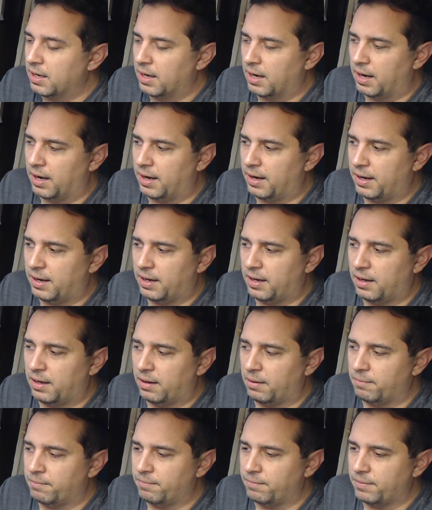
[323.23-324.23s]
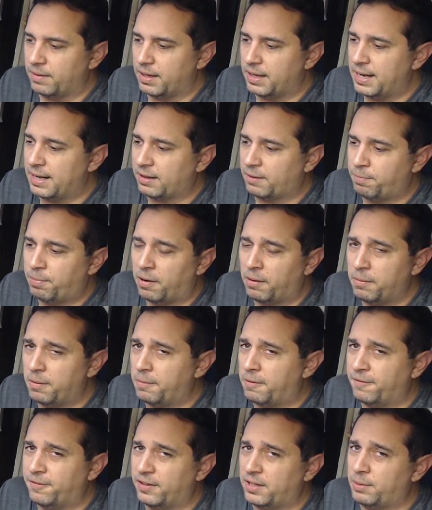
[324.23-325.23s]
Um, and that's probably
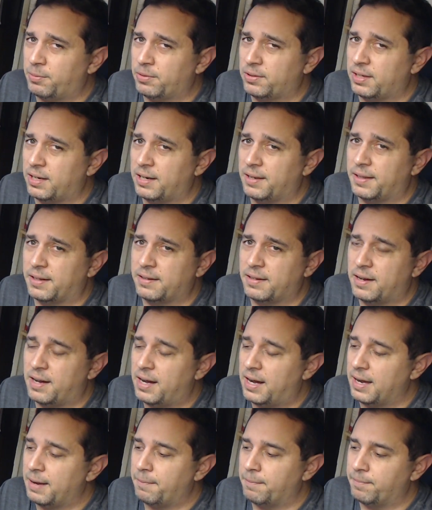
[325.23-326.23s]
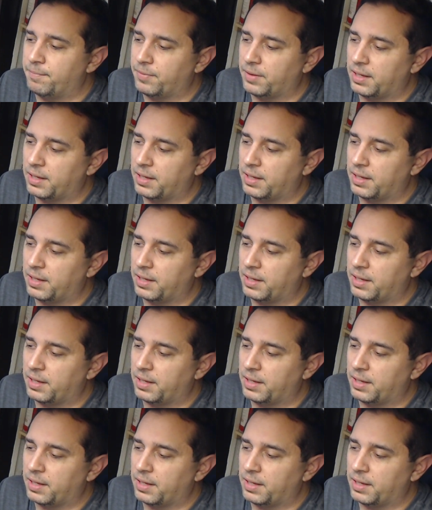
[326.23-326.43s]
about 50% of the time,